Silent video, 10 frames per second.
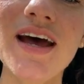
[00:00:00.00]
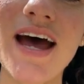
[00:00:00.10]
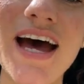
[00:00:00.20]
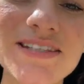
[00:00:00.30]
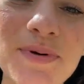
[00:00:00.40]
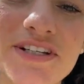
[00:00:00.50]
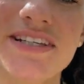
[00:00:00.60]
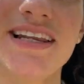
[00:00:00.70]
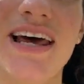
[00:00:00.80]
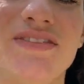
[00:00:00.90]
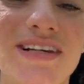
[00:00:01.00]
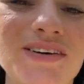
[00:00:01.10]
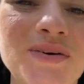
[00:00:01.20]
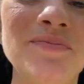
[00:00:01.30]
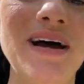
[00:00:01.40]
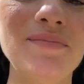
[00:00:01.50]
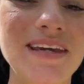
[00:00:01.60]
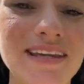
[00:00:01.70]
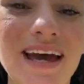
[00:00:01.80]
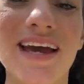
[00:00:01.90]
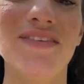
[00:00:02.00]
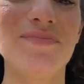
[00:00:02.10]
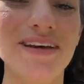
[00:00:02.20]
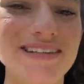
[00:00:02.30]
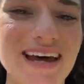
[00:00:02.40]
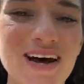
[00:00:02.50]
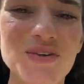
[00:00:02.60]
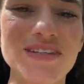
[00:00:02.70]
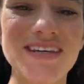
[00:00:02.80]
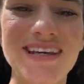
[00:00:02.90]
As much as I love Tulum, I mean, I have the best house